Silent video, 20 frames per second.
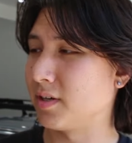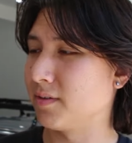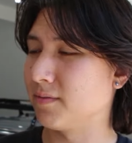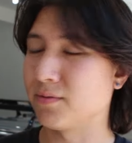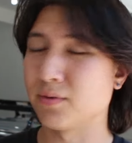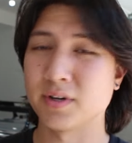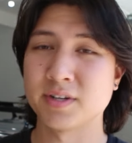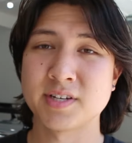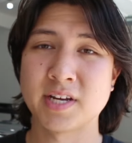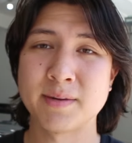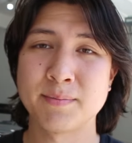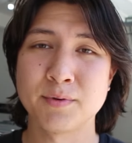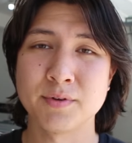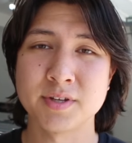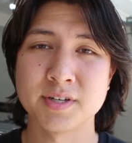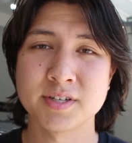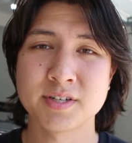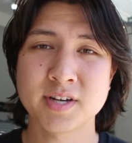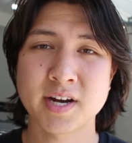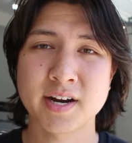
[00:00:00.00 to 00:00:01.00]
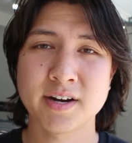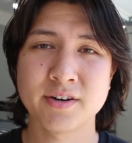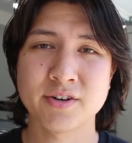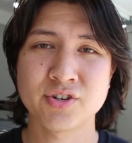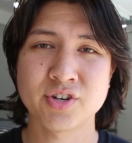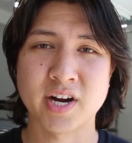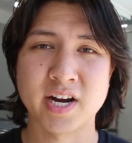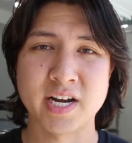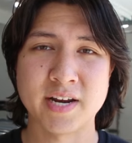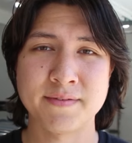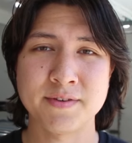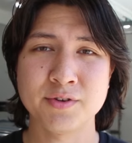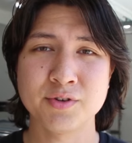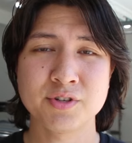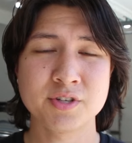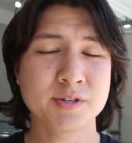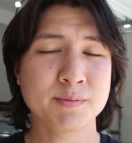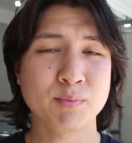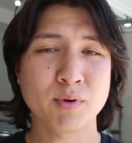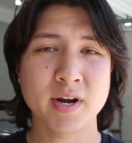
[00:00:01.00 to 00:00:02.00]
For example, this tire shine, if you
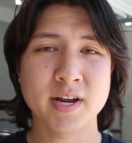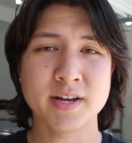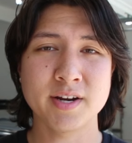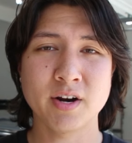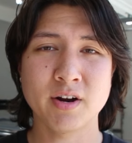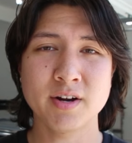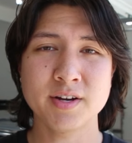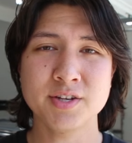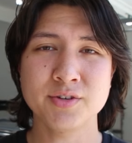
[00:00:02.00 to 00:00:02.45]
spray it on,